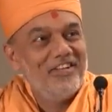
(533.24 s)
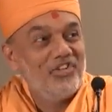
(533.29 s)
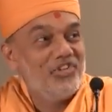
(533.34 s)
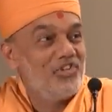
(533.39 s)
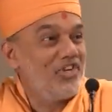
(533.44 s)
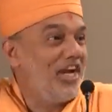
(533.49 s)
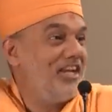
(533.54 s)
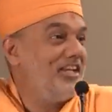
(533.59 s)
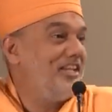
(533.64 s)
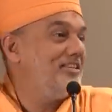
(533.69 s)

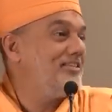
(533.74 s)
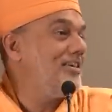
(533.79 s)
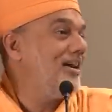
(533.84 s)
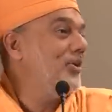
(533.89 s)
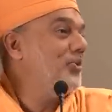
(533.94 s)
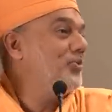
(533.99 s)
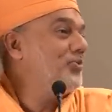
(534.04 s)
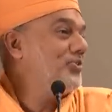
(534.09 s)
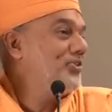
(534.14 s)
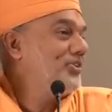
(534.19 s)
Chinese
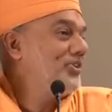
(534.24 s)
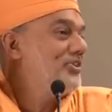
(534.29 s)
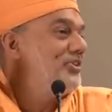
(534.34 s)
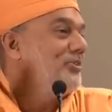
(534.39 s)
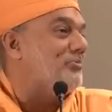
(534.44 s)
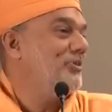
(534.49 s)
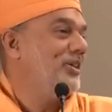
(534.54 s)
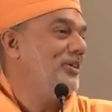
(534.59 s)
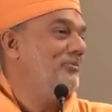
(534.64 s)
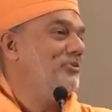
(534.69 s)
house
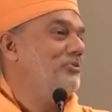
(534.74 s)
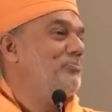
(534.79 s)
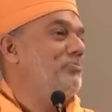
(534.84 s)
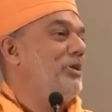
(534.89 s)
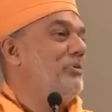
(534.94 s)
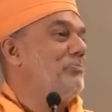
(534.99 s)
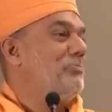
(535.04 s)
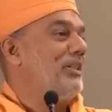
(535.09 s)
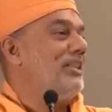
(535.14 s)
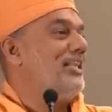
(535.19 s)
sometimes
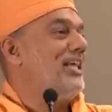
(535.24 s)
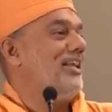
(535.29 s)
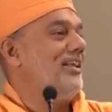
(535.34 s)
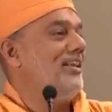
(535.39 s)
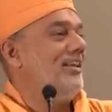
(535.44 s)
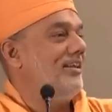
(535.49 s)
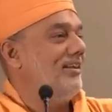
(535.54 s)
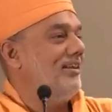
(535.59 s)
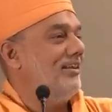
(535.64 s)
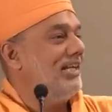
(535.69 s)
people there
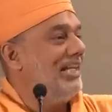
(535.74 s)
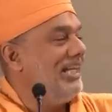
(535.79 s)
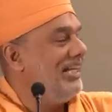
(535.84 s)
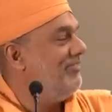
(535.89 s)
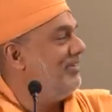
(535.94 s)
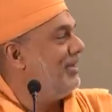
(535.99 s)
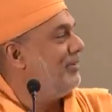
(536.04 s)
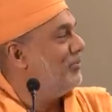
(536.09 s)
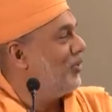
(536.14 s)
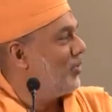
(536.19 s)
eh,
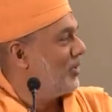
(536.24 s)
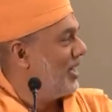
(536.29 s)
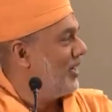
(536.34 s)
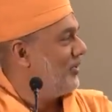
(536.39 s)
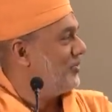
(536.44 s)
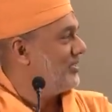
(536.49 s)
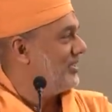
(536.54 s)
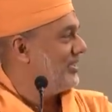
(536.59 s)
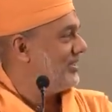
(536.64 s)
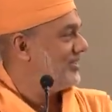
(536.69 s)
live in both
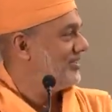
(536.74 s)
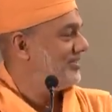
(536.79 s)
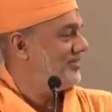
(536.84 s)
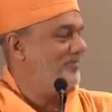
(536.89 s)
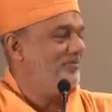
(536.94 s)
houses